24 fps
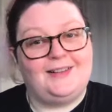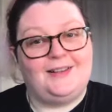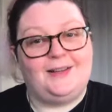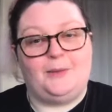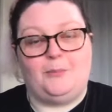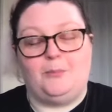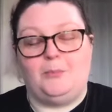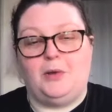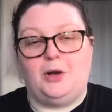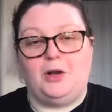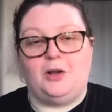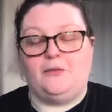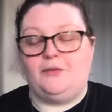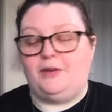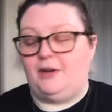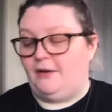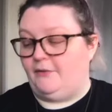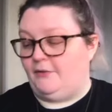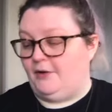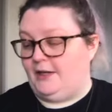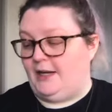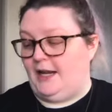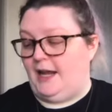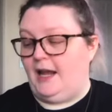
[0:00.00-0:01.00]
mug of it
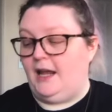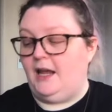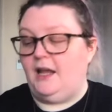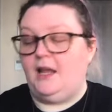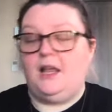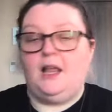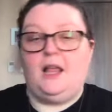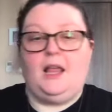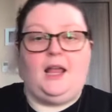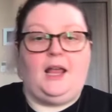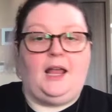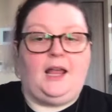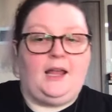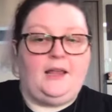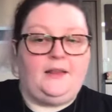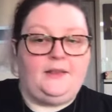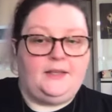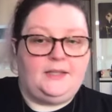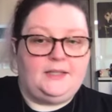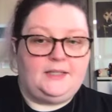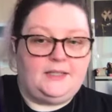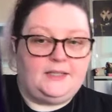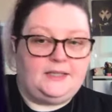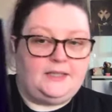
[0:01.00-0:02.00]
every day, and
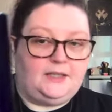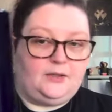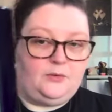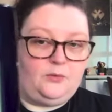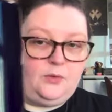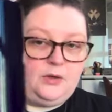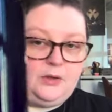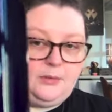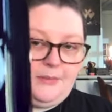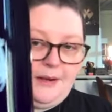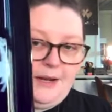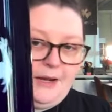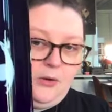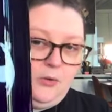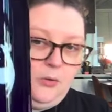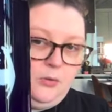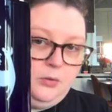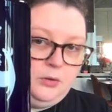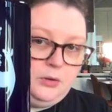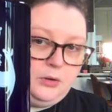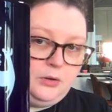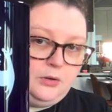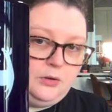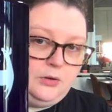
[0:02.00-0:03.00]
this is in one of my
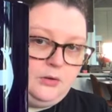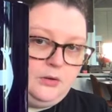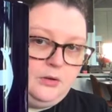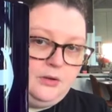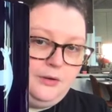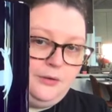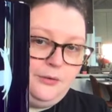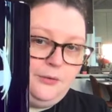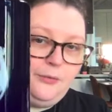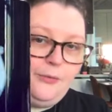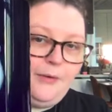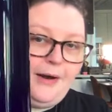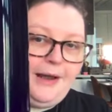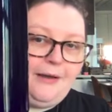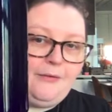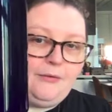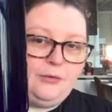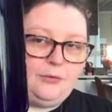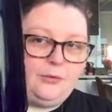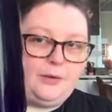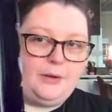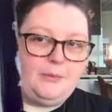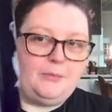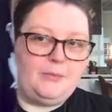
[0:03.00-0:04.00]
older
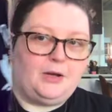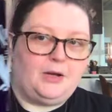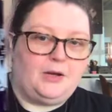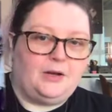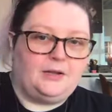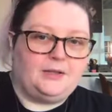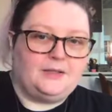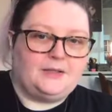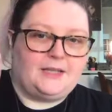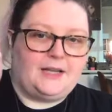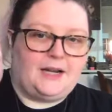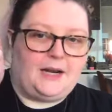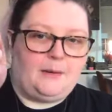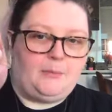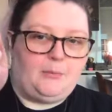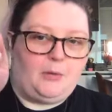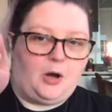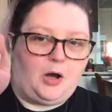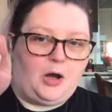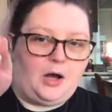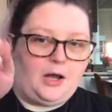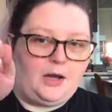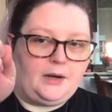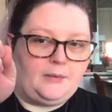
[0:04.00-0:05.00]
Ravelry mugs that I
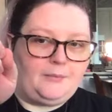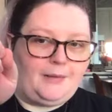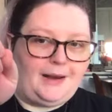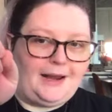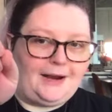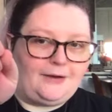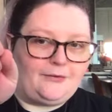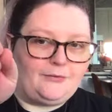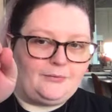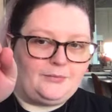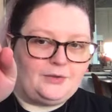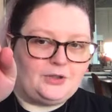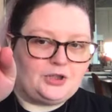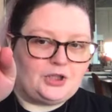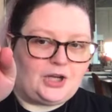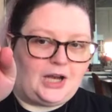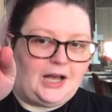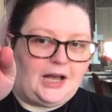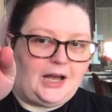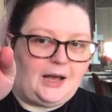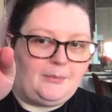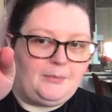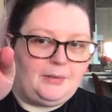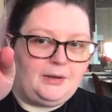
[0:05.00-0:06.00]
bought back from the
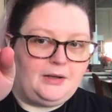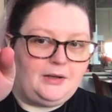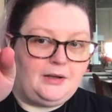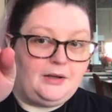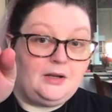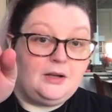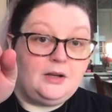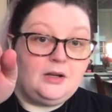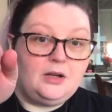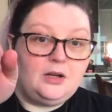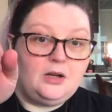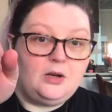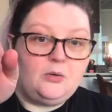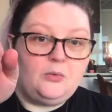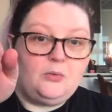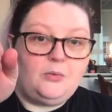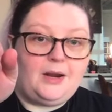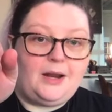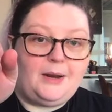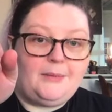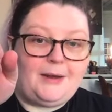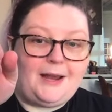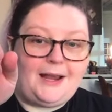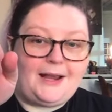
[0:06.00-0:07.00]
shop
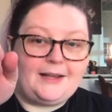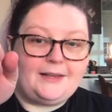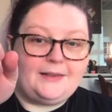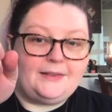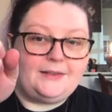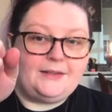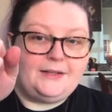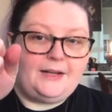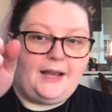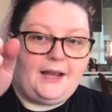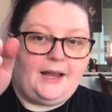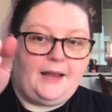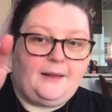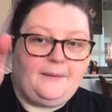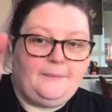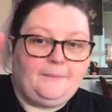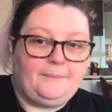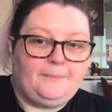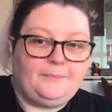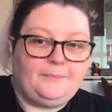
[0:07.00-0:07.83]
way back in the day.